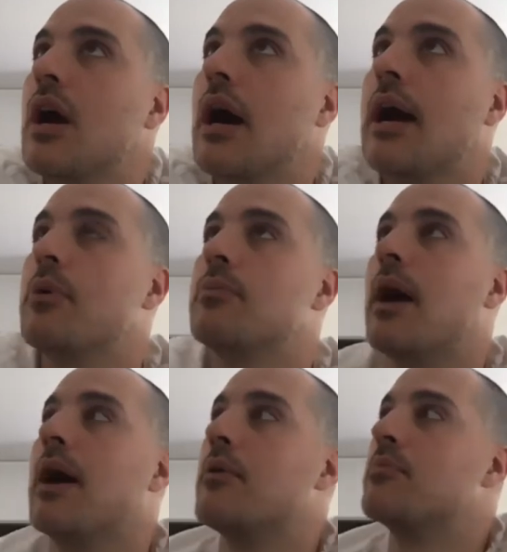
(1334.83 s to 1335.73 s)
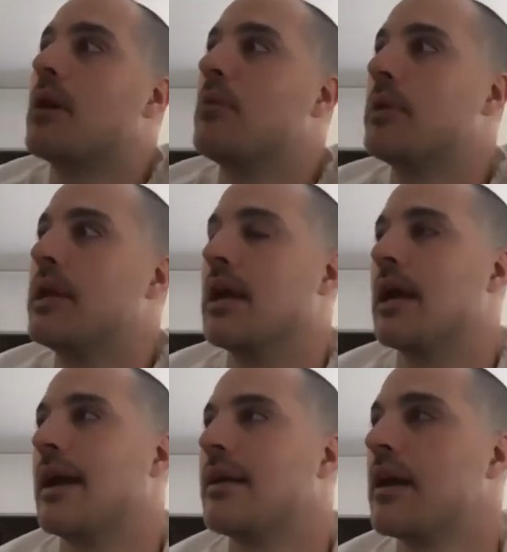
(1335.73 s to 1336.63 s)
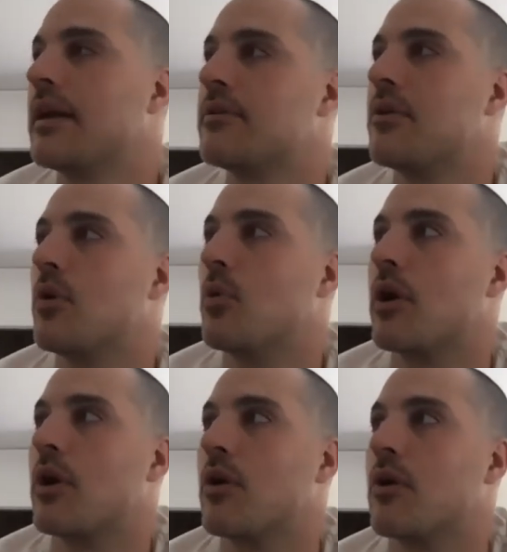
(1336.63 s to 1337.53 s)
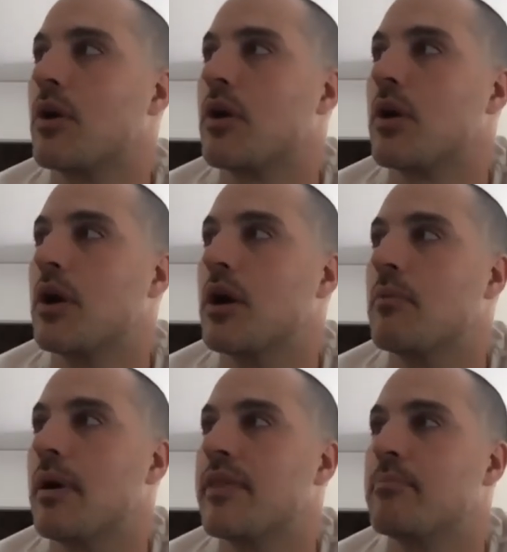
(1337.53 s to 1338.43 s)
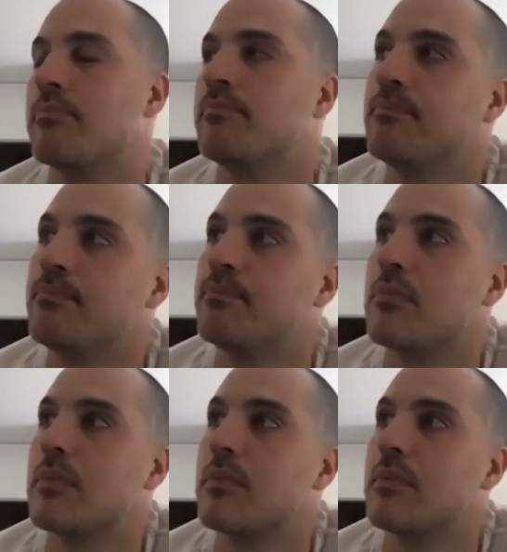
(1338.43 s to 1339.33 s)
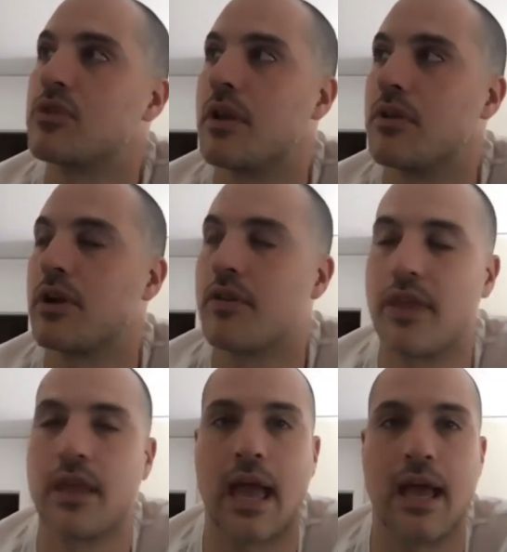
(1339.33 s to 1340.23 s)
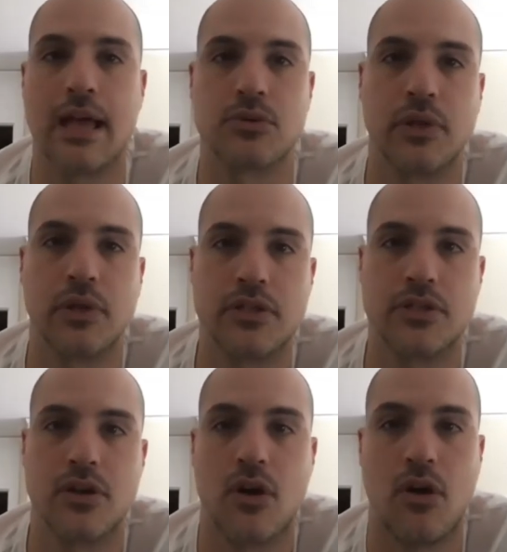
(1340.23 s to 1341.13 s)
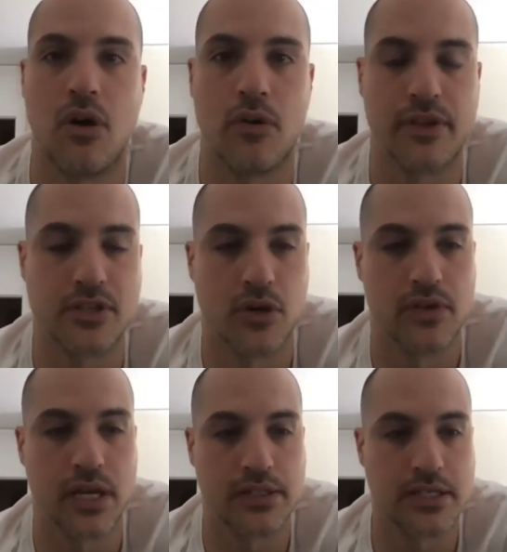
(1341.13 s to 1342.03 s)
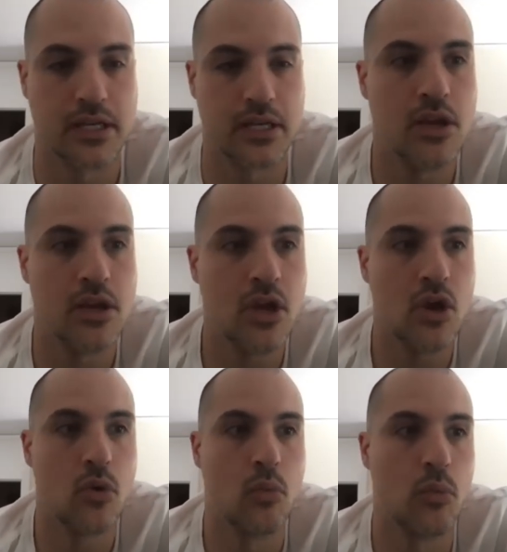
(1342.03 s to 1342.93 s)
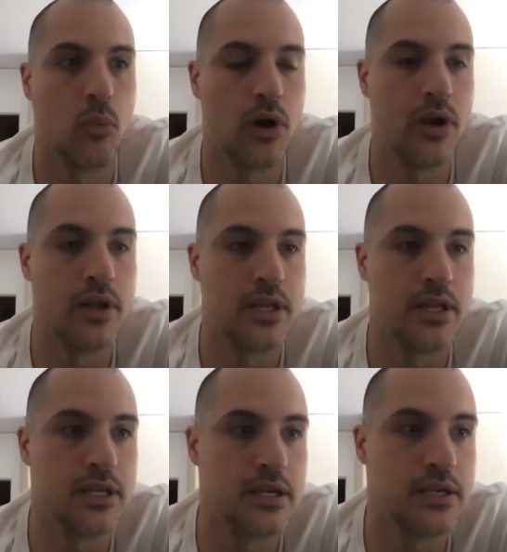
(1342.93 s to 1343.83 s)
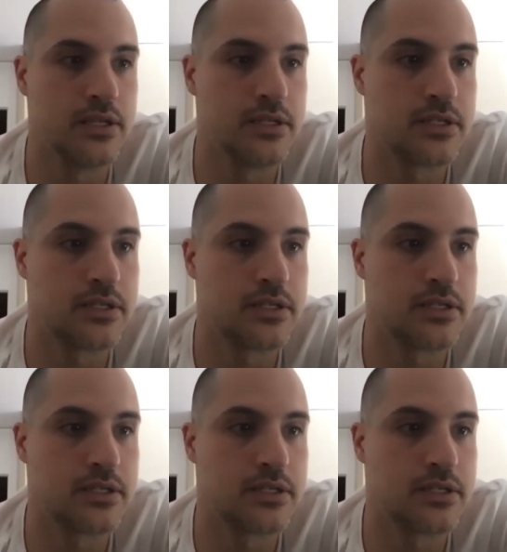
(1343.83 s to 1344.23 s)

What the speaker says: would probably, I don't know where, I think trying to think as it relates to all things COVID-19. One is,